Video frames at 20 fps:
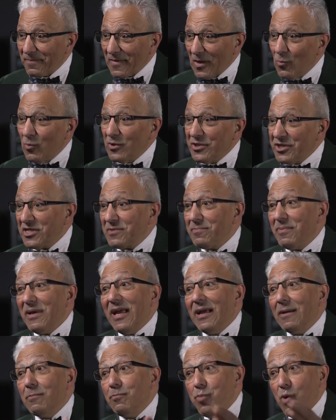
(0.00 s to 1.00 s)
which is
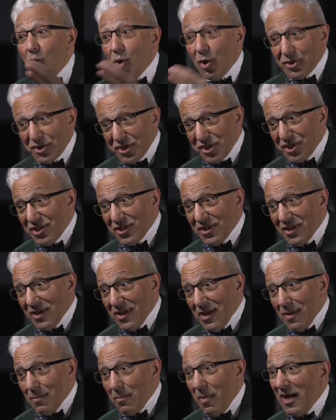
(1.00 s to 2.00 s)
being pushed
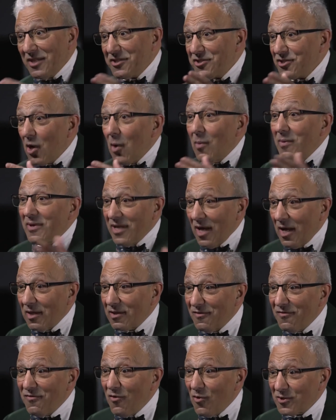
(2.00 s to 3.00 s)
by so many
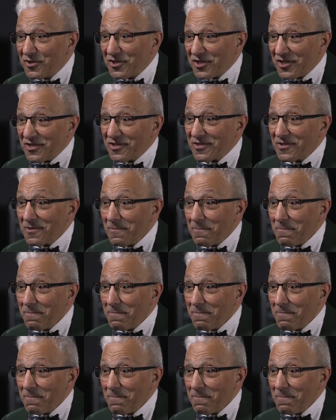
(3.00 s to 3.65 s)
other forces.